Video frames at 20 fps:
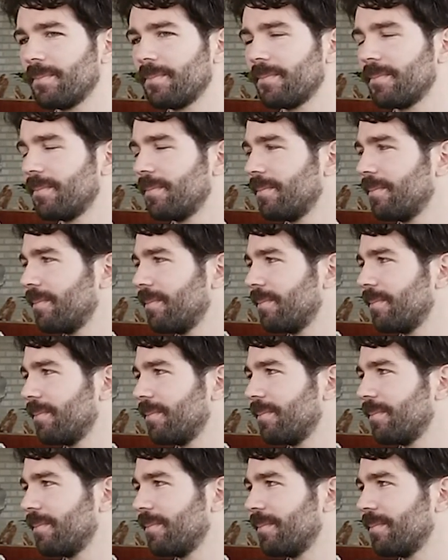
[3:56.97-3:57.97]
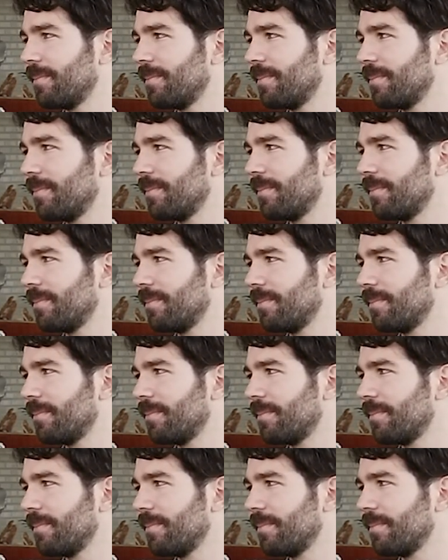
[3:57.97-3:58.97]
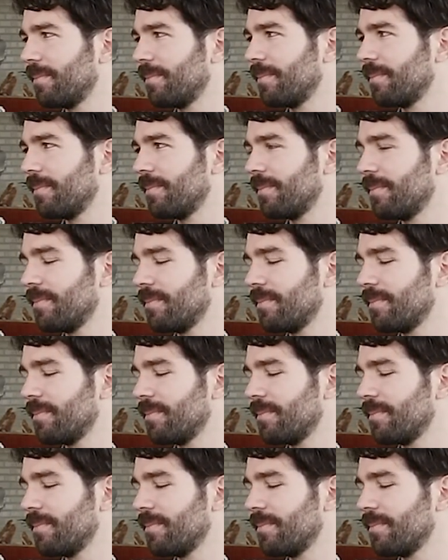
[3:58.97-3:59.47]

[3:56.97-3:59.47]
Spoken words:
No words are spoken by the person on screen.